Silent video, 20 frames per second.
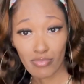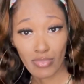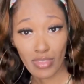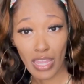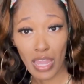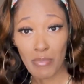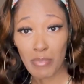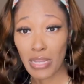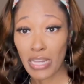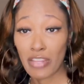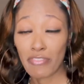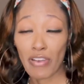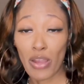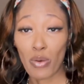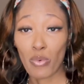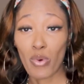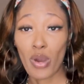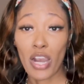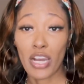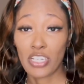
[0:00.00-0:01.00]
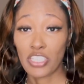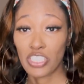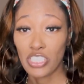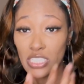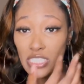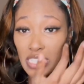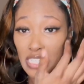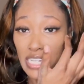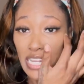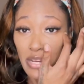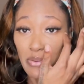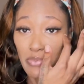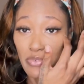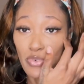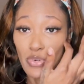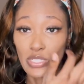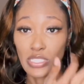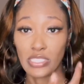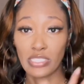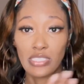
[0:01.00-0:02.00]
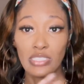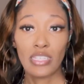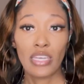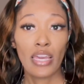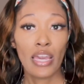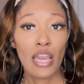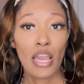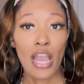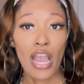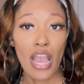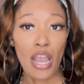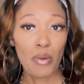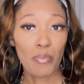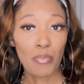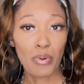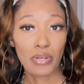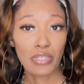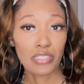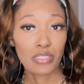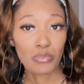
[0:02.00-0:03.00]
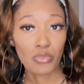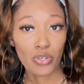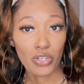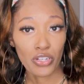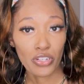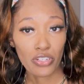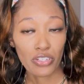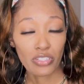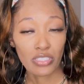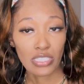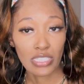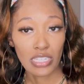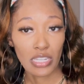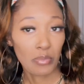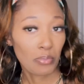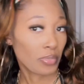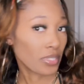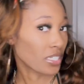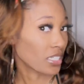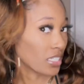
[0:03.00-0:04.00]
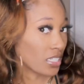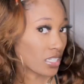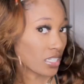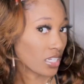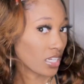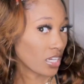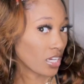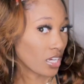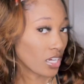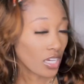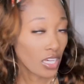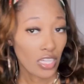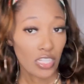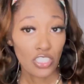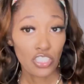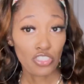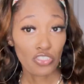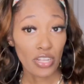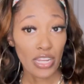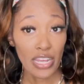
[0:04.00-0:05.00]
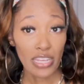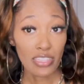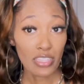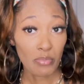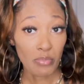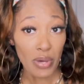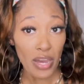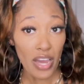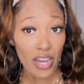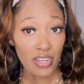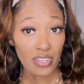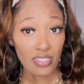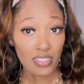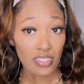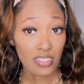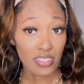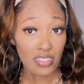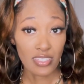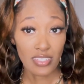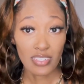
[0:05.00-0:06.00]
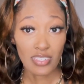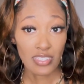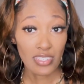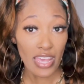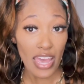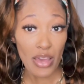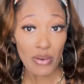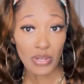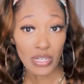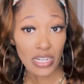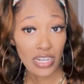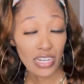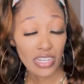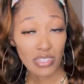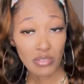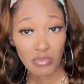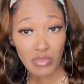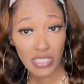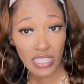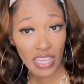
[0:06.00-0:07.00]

I mean, if I wash it, then of course I'll put some more curls in it, but straight out the box, this is how it comes.